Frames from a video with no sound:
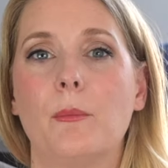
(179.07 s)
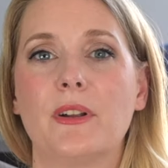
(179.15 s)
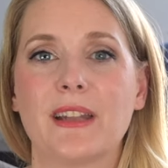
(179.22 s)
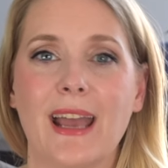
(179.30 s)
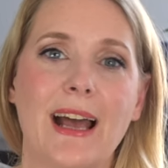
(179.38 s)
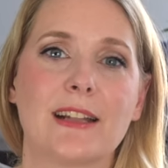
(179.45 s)

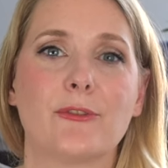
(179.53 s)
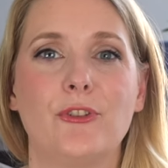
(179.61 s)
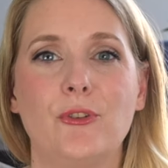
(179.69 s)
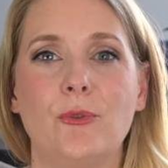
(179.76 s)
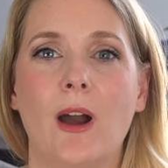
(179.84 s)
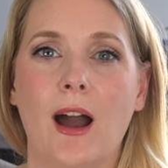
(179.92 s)
but add a
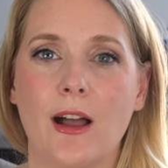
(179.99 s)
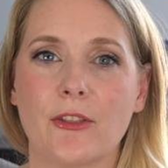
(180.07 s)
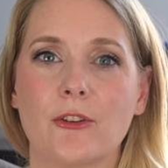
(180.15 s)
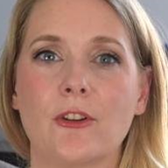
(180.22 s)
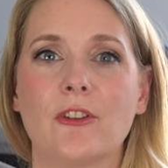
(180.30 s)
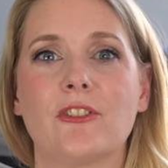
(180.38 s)
few
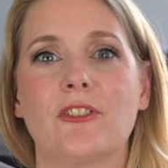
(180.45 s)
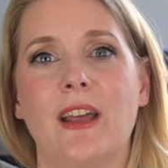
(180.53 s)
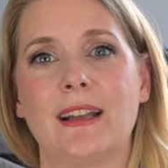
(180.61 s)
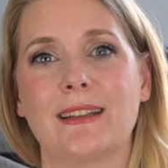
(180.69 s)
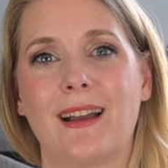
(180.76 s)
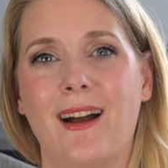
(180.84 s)
others
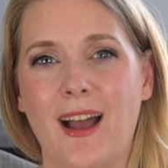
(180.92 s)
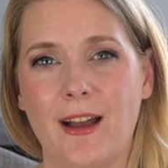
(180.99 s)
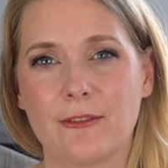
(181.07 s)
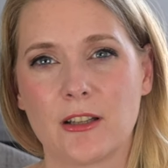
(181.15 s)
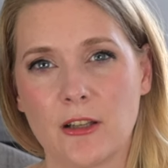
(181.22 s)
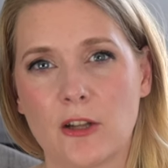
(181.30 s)
that
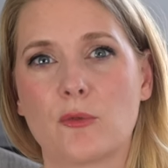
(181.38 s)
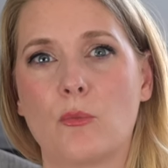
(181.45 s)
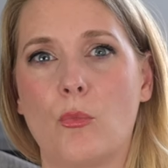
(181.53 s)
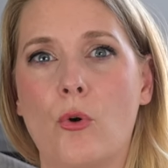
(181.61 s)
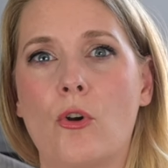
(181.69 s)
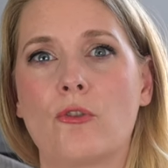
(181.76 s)
have a lot
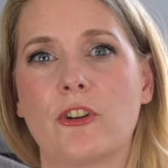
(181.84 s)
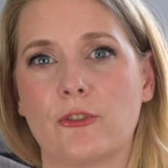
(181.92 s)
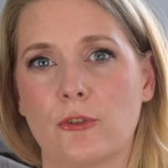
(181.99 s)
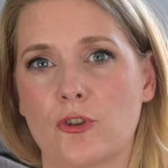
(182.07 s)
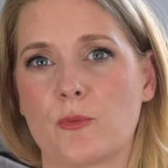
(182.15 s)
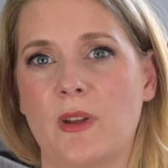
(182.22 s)
more
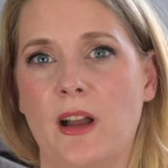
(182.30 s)
research